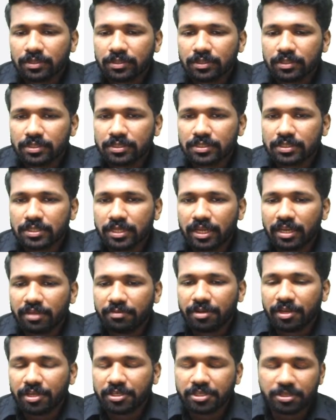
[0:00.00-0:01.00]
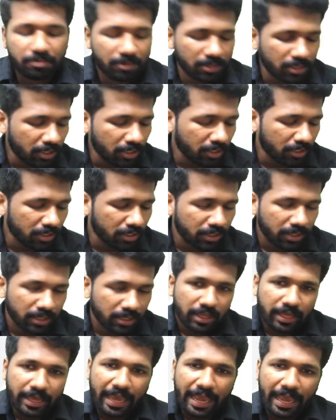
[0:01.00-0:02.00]
This is the elimination method.
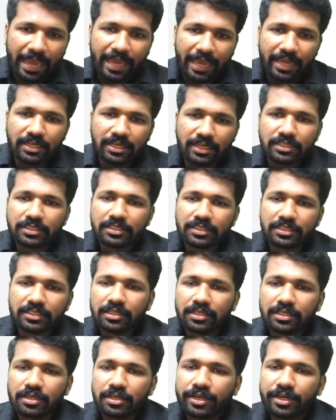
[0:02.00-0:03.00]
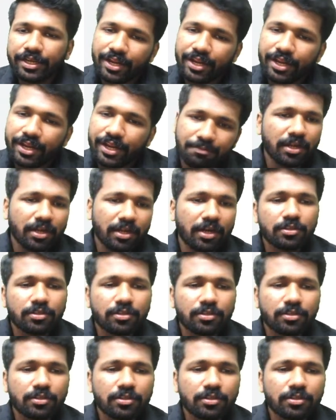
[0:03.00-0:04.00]
And direct method is
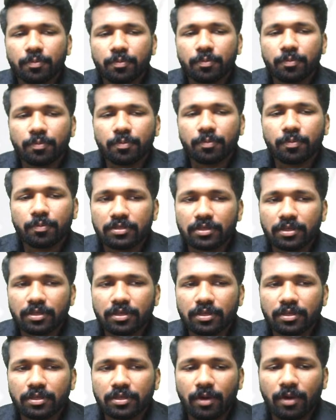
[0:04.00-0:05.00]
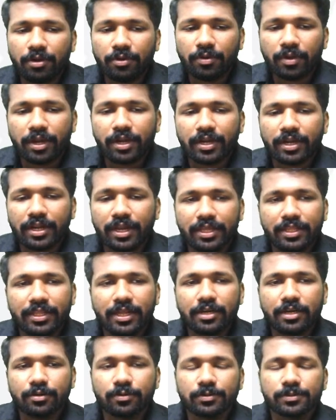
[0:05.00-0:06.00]
also possible. If you want, you can try
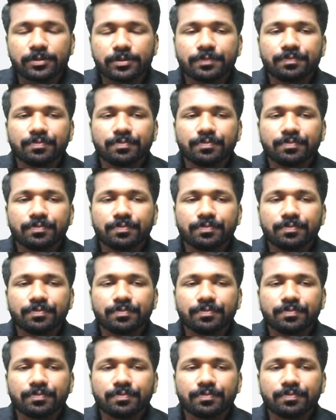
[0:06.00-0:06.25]
that also.